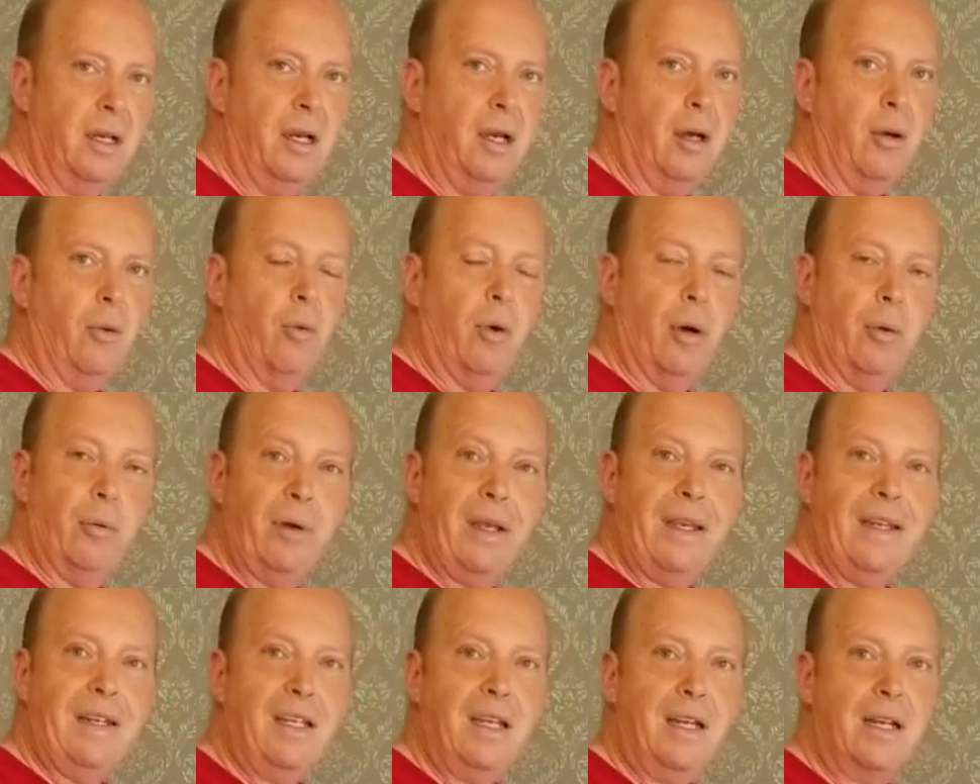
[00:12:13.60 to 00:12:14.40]
What
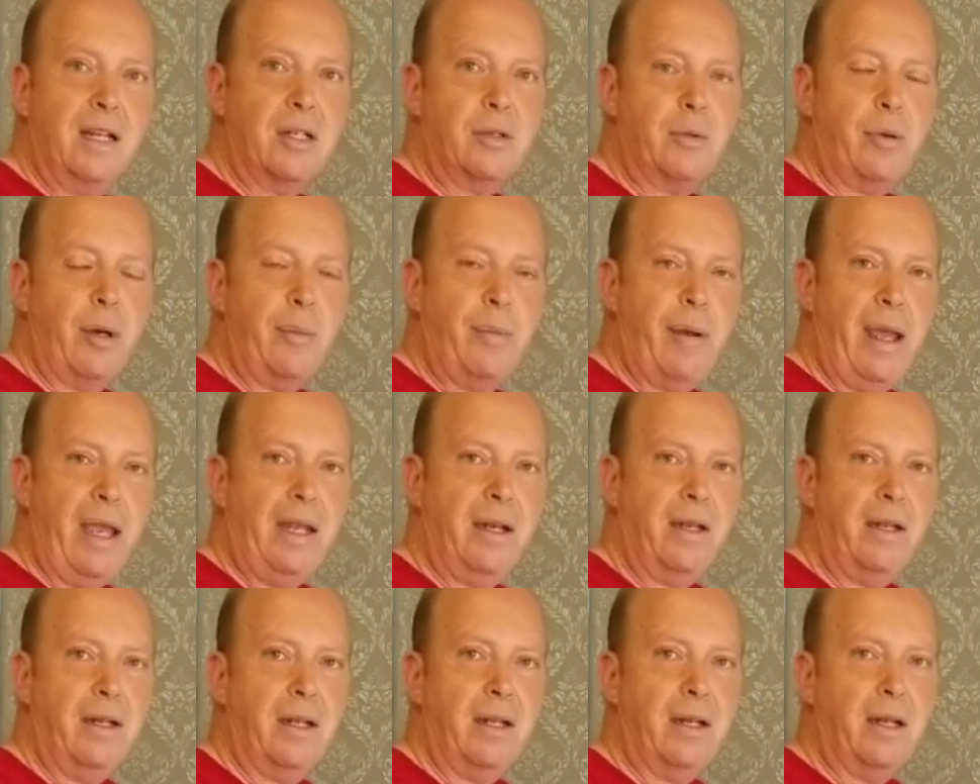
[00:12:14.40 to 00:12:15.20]
we did is we
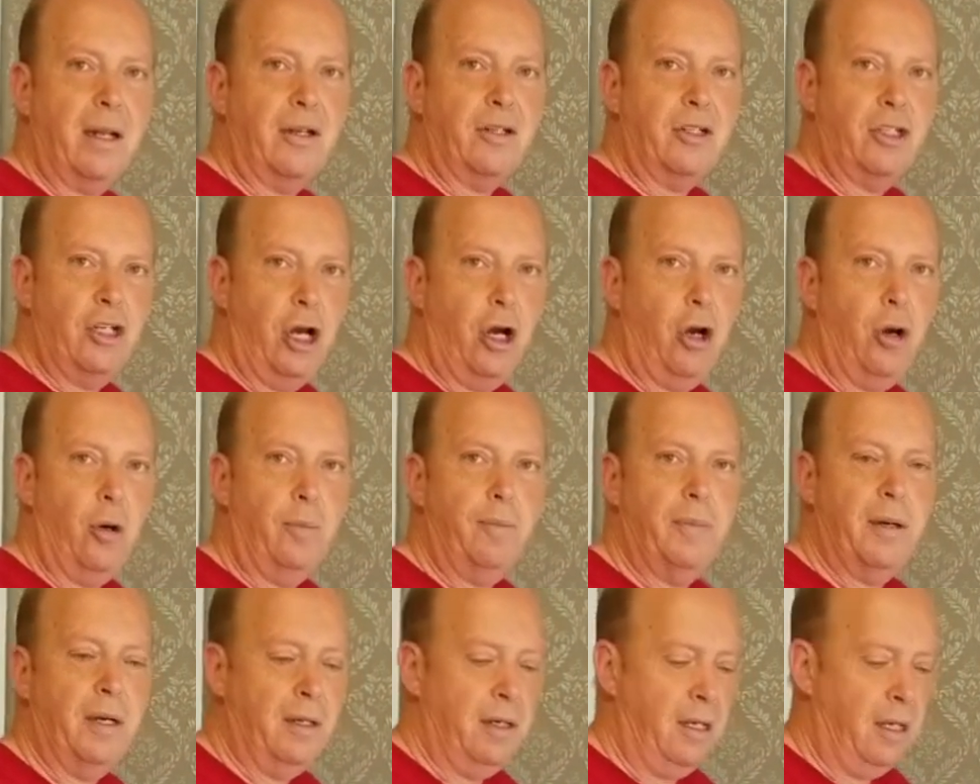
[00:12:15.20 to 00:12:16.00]
painted it a
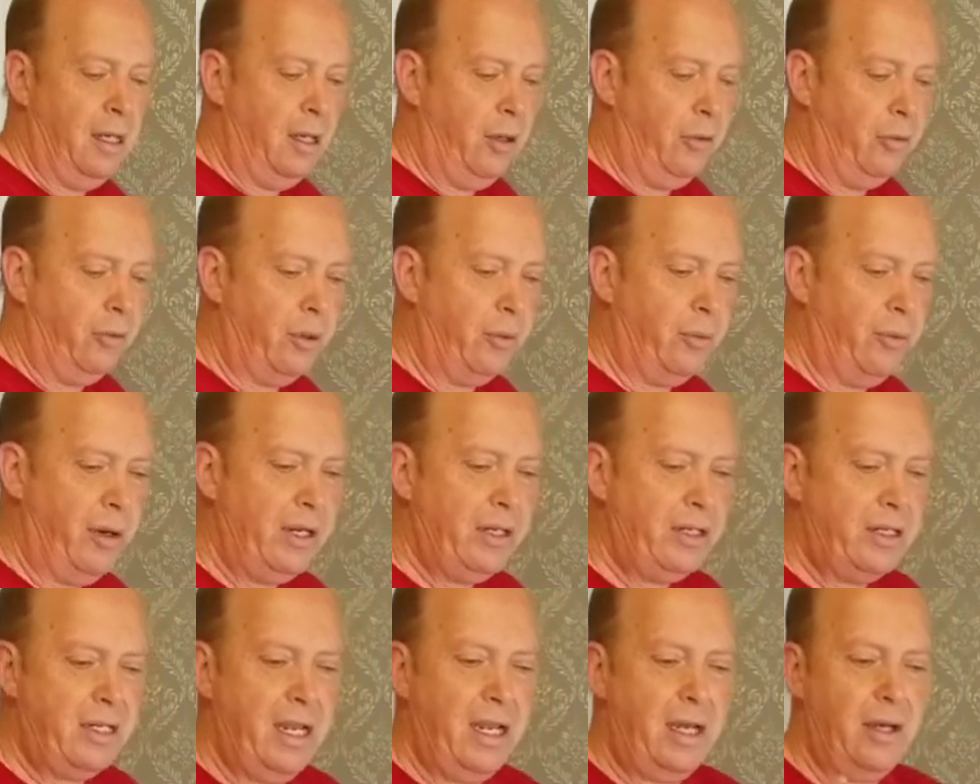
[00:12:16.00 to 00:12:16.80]
taupe. We
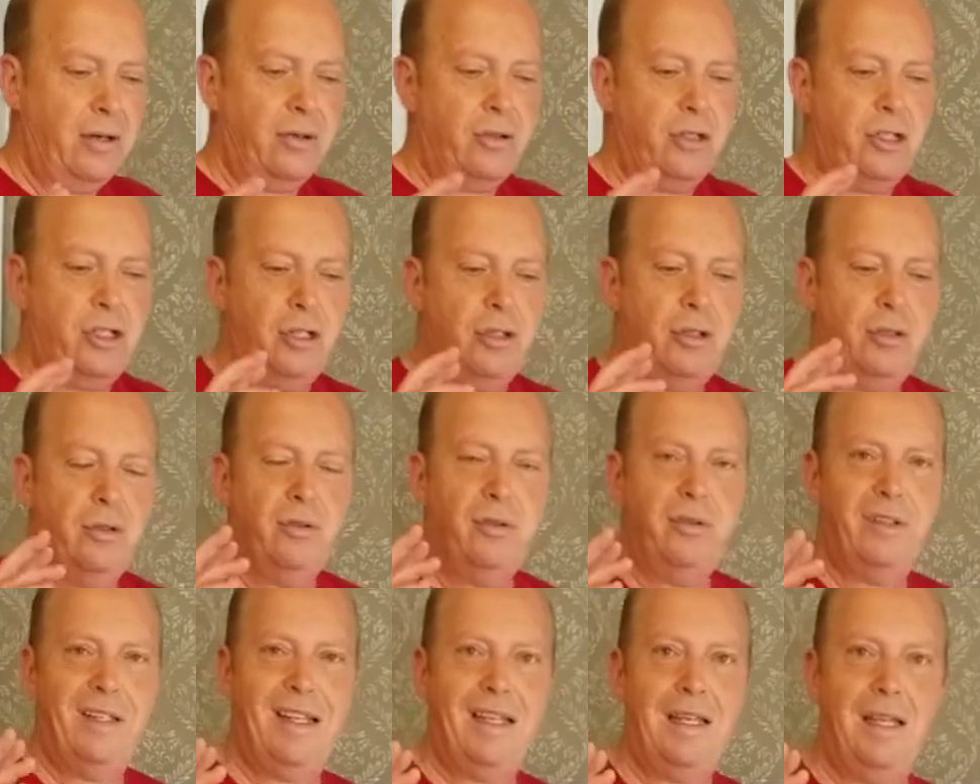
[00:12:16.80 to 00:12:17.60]
went down
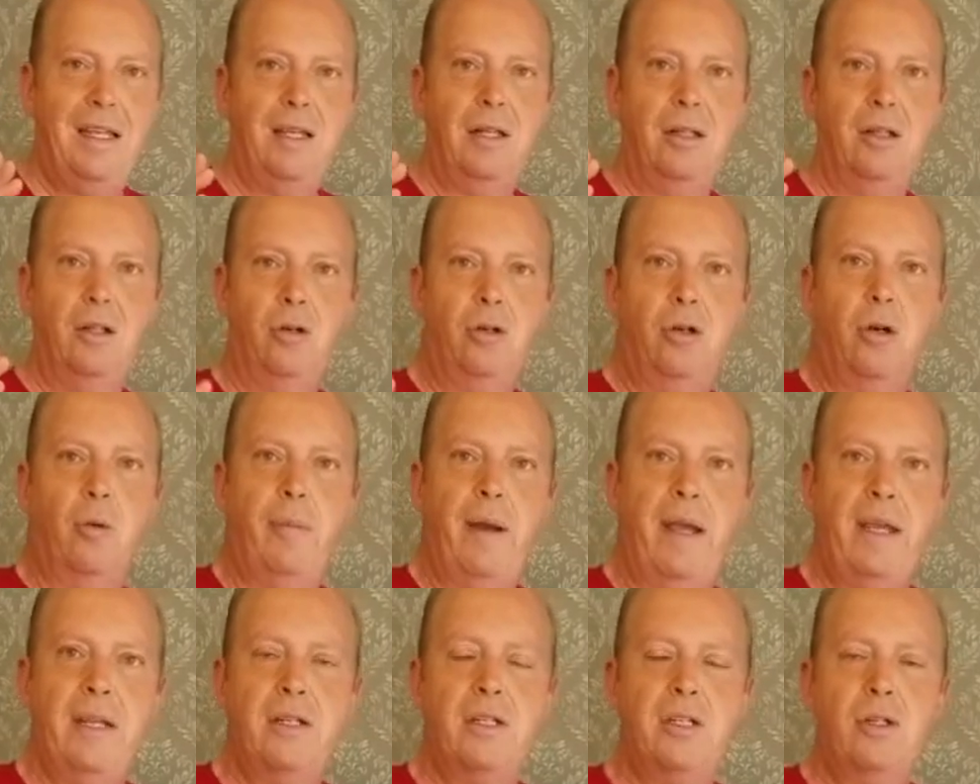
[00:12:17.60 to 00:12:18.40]
to the local
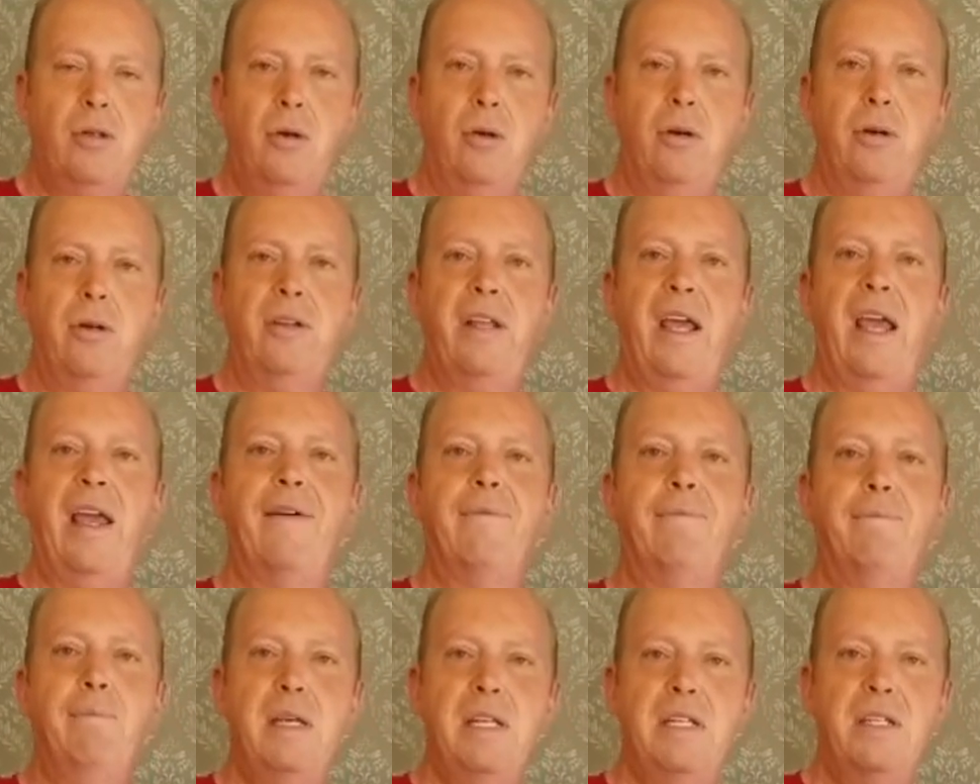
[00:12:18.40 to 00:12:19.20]
paint store. They
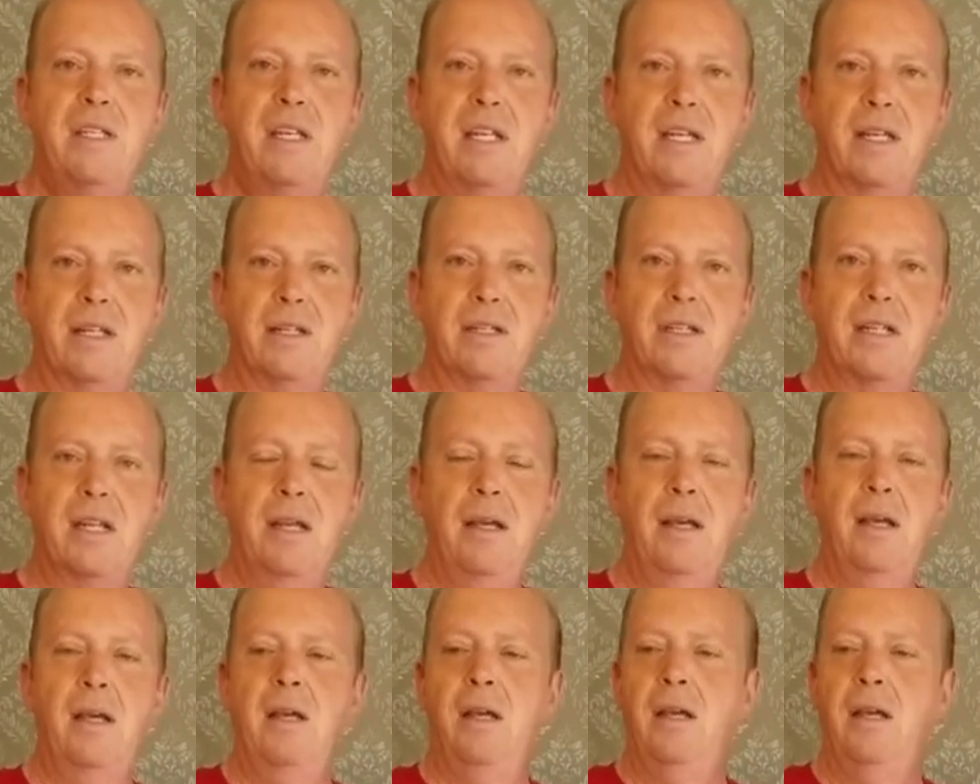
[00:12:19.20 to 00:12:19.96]
have mist tints.